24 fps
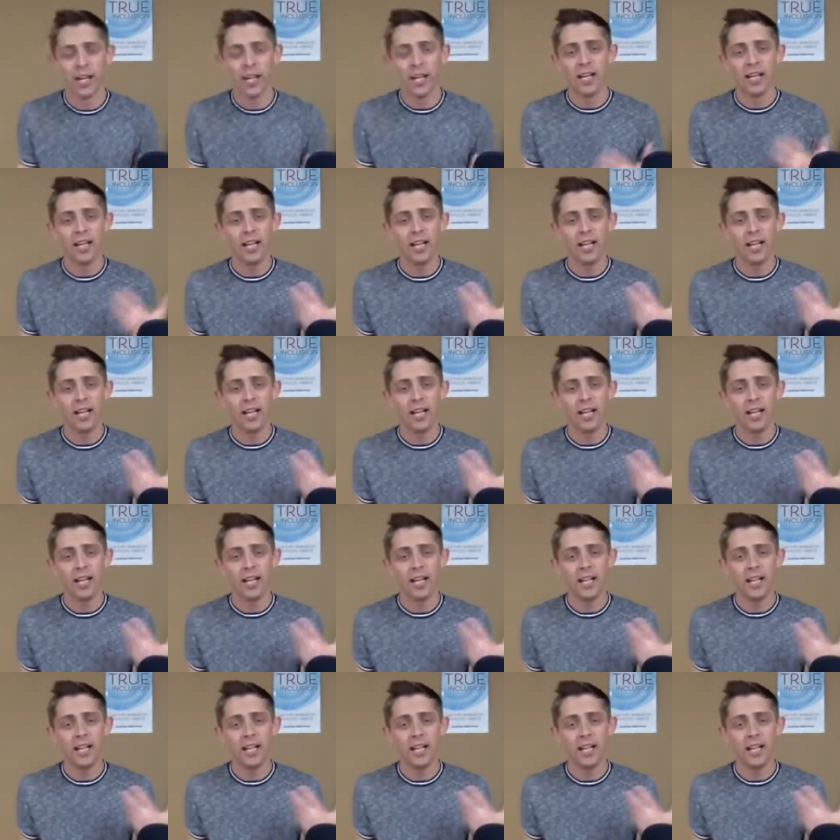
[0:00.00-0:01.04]
in
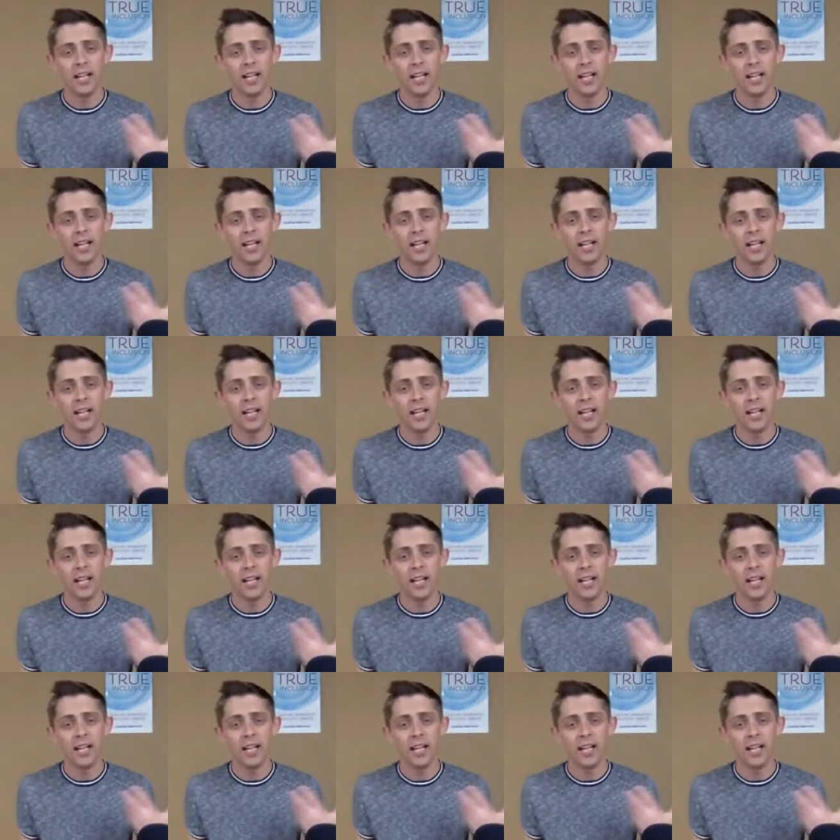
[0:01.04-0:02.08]
one area
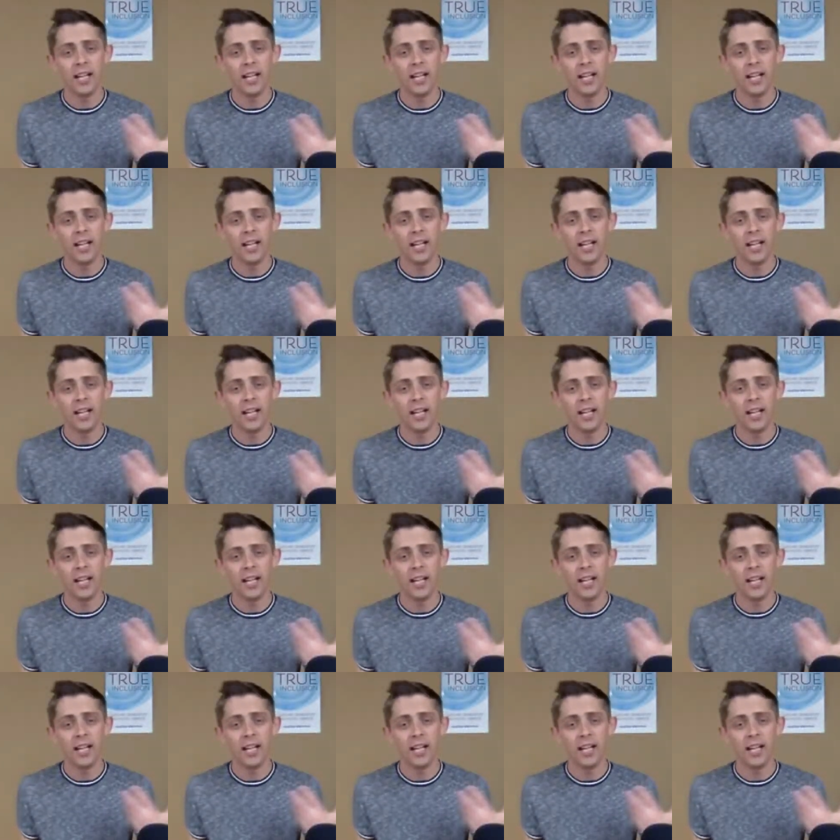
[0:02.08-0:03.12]
of patriarchal
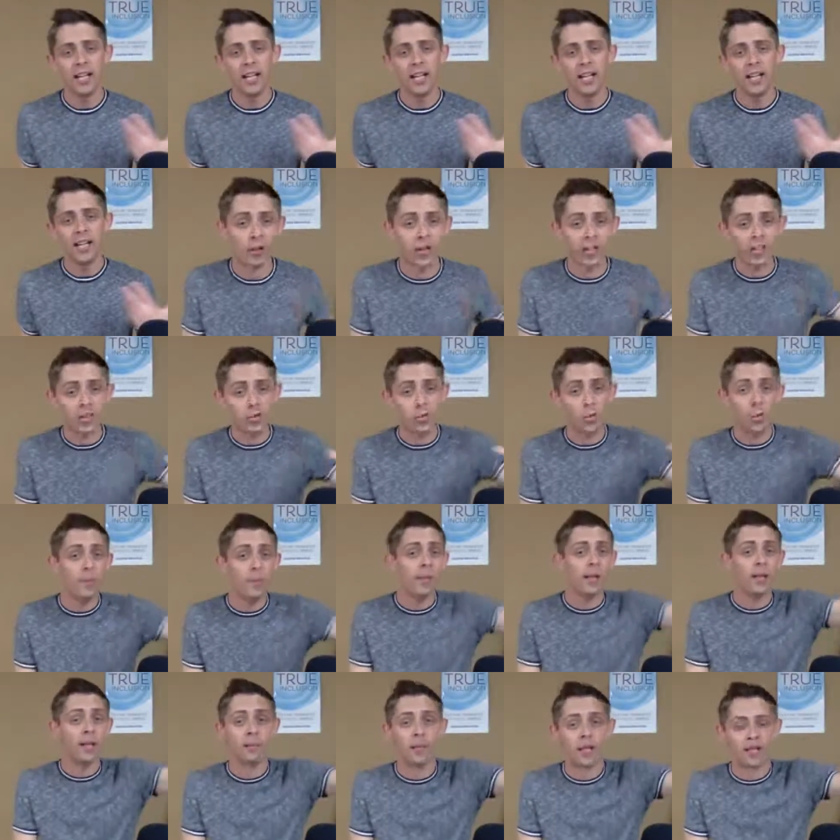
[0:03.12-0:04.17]
inclusion, whether it's
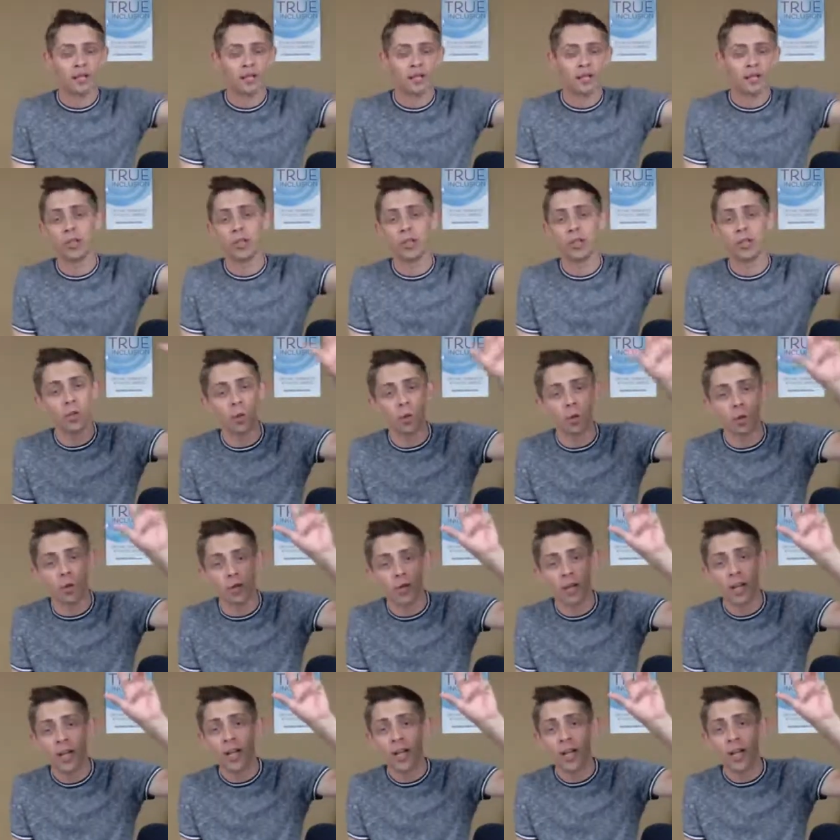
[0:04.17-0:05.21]
women in ministry
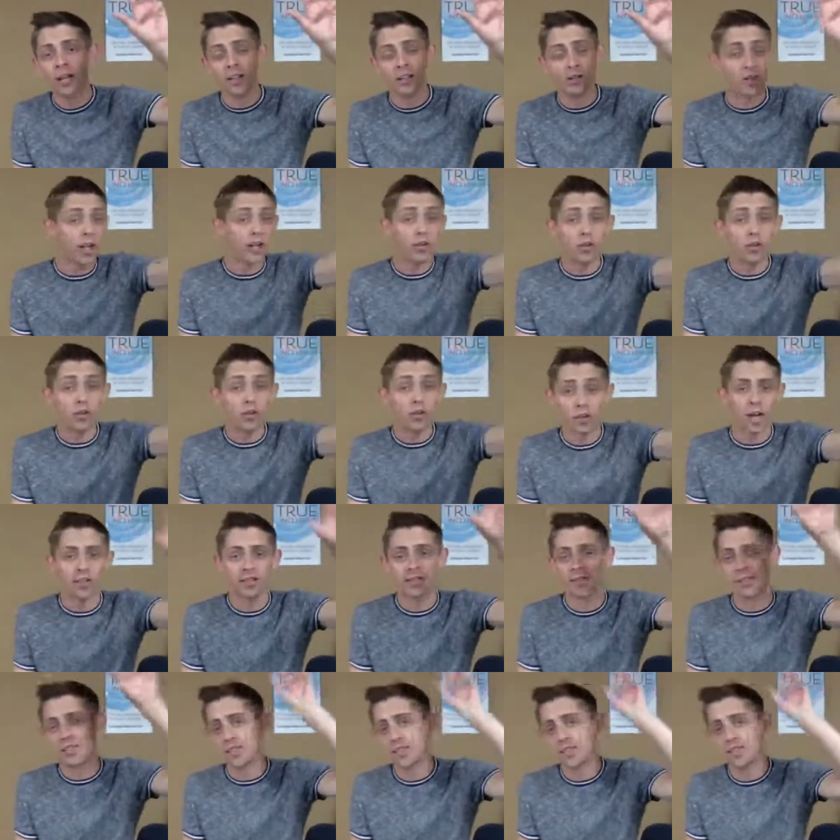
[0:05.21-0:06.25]
or gender
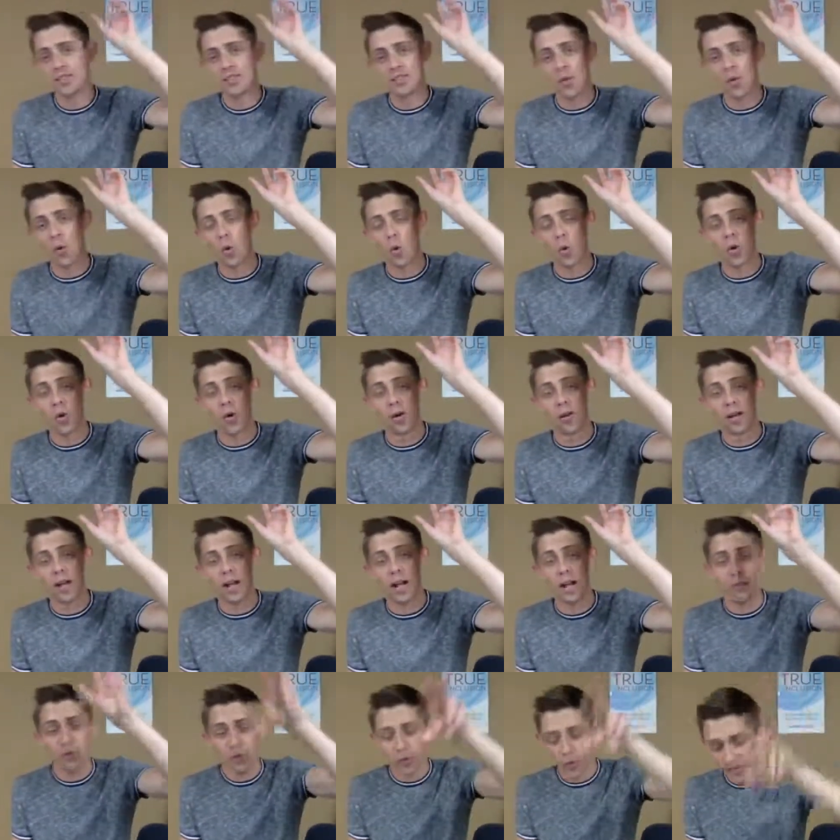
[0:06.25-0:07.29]
justice or
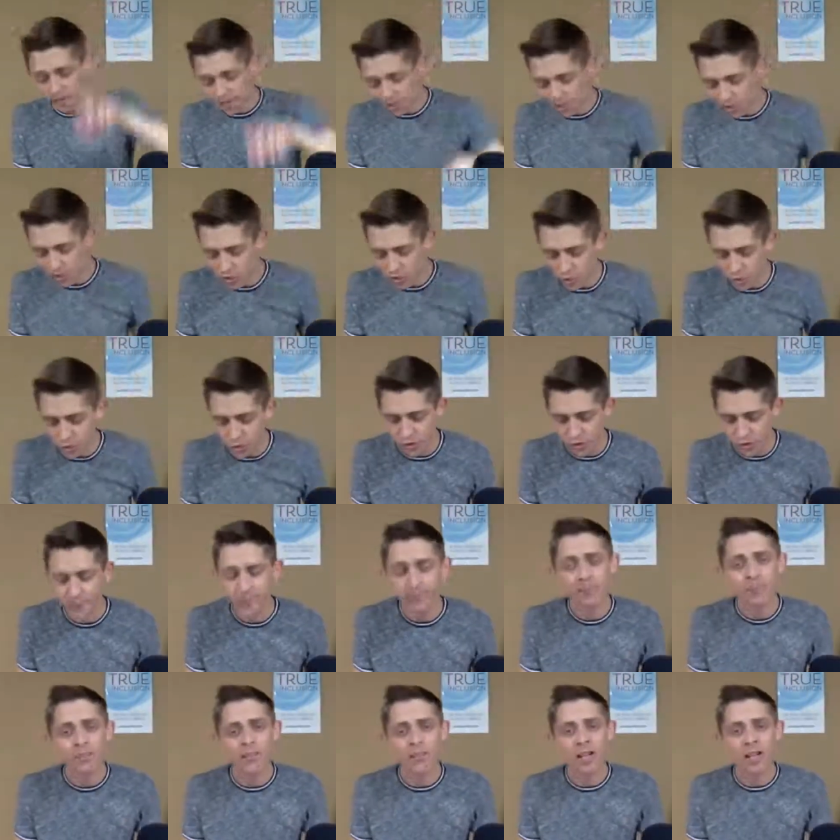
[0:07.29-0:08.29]
LGBT inclusion,